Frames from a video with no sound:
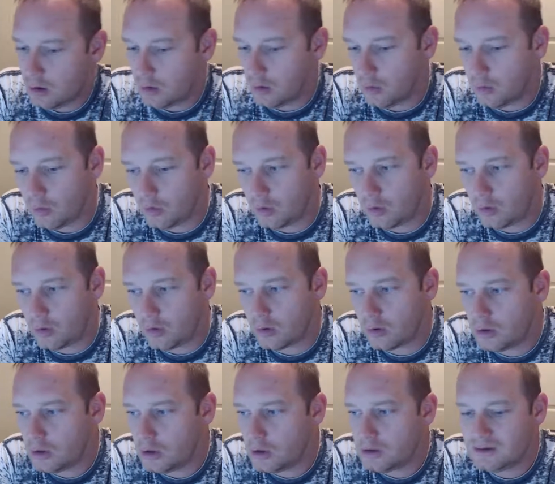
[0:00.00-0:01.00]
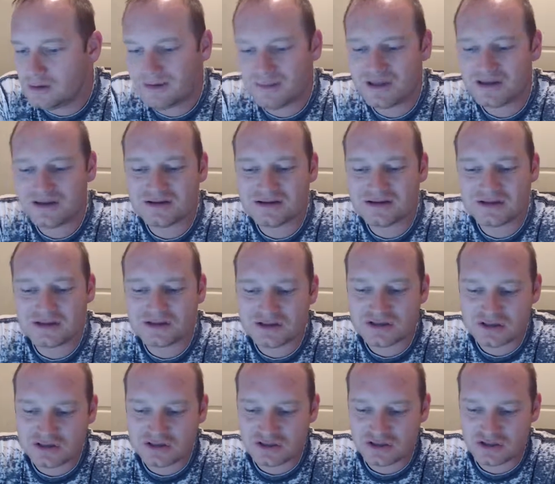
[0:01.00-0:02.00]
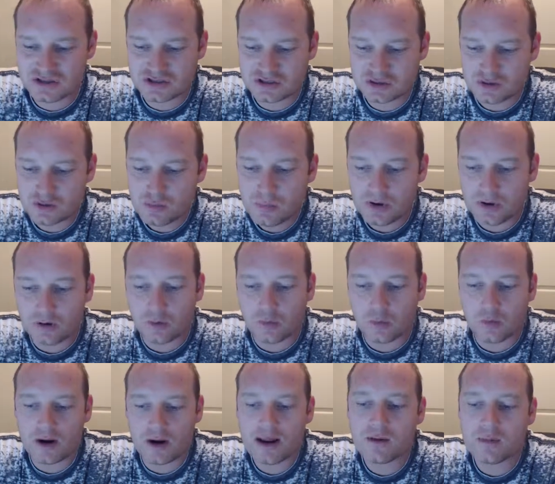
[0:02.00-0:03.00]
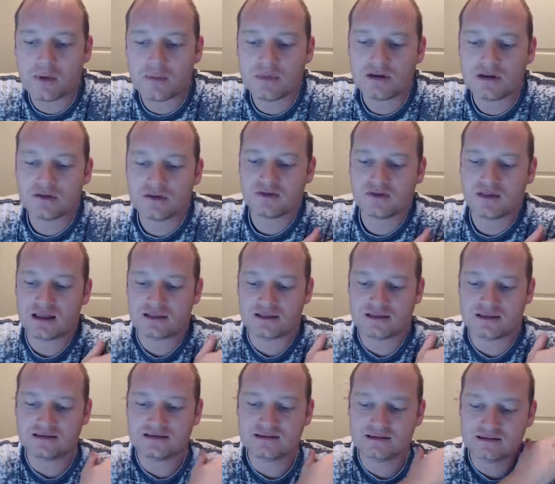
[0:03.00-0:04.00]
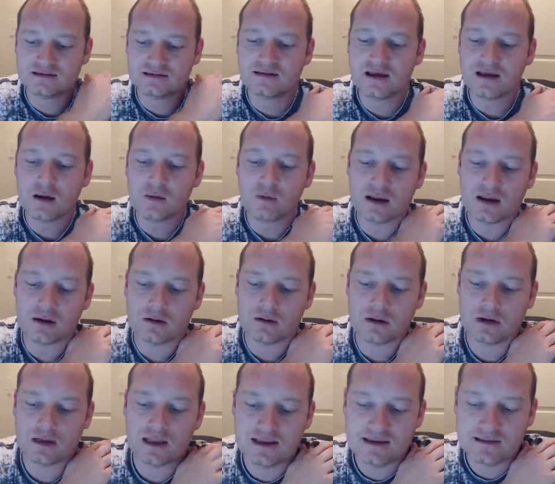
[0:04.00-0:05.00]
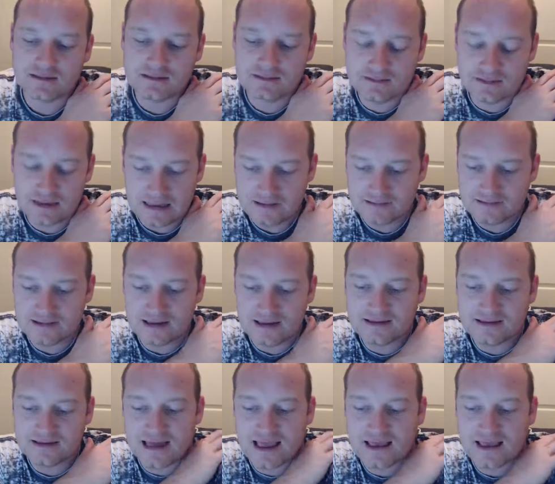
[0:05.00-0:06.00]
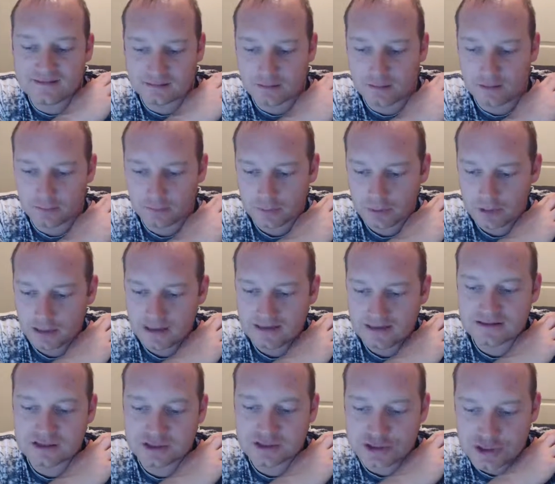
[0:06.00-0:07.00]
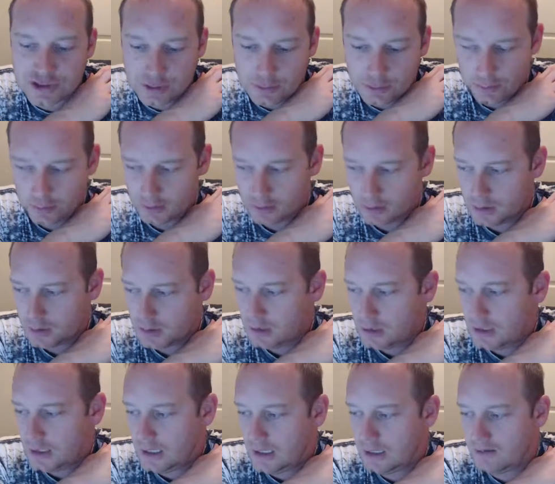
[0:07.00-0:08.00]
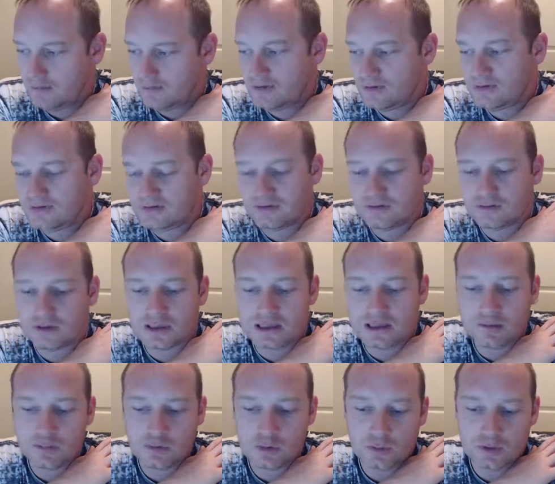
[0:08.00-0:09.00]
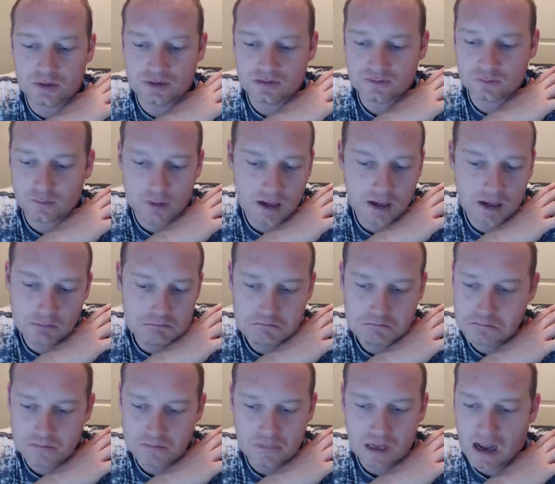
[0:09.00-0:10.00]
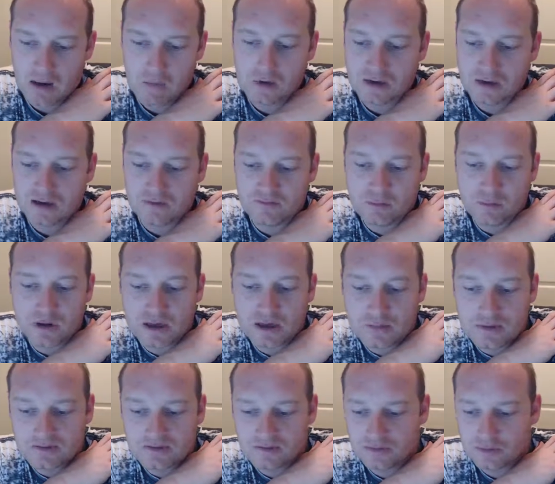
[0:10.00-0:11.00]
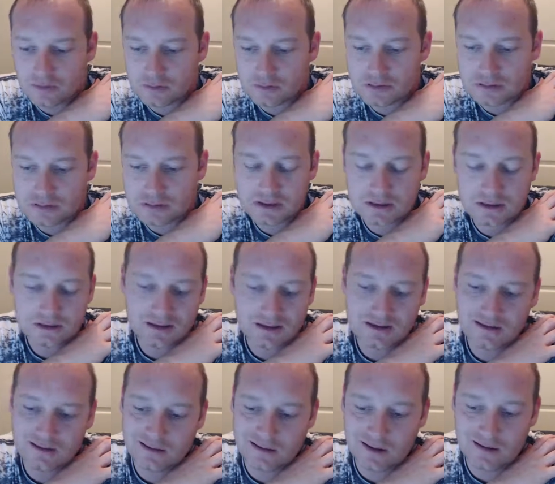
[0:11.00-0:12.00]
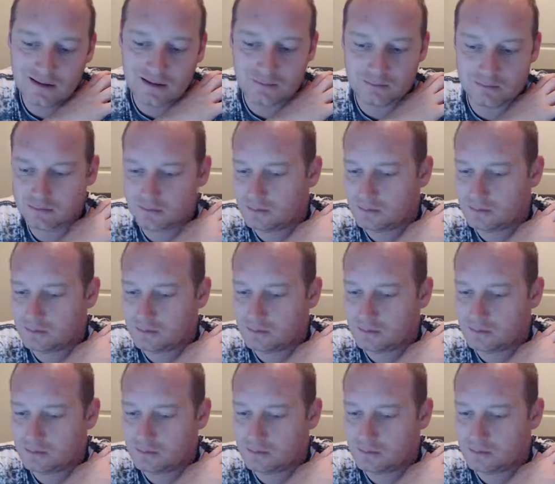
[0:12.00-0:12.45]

Or I mean, just stupid crap. I mean, it's like this guy right here. He's an ass clown. He's a joke. And if he's just going to keep doing this crap, I wouldn't even put him as a third string. I'd cut him.